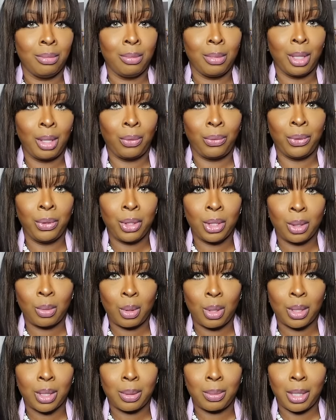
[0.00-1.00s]
But if you just
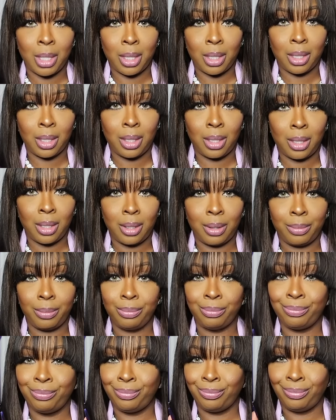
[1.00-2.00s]
want to smell good,
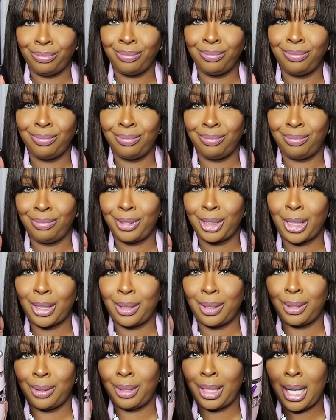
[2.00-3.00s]

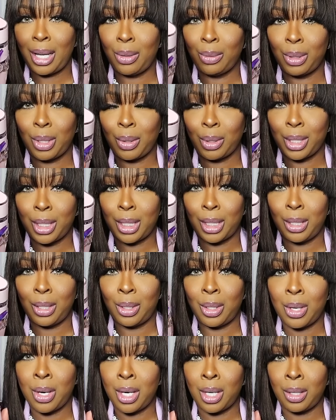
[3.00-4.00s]
Gonna throw this in your
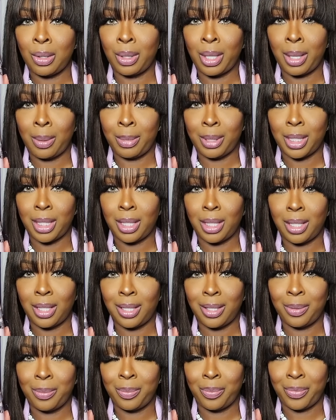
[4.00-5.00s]
cart on
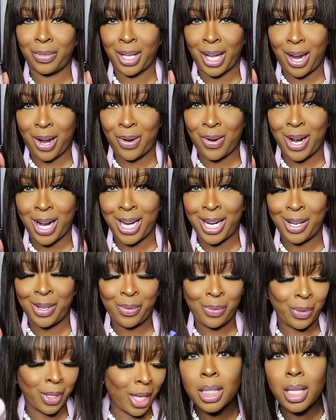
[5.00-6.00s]
Amazon. Alright?
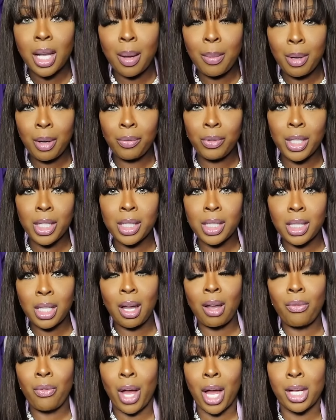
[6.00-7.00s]
Some of the
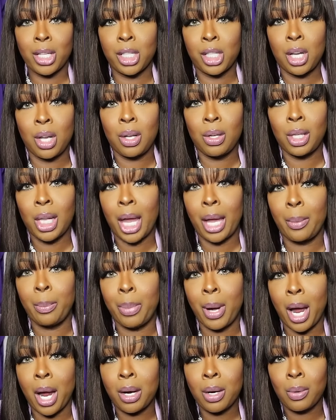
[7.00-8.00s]
stuff I showed, like
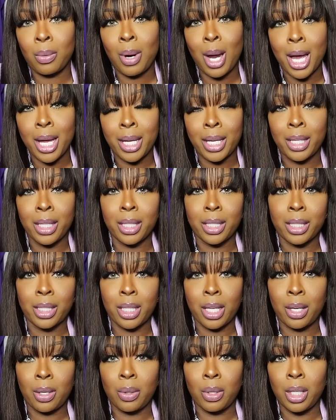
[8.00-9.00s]
Baccarat and
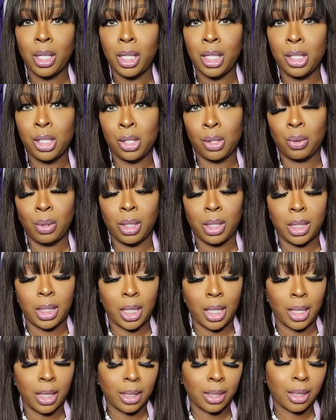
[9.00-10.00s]
etc., is
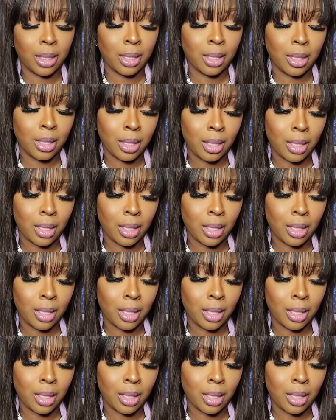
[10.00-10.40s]
unisex.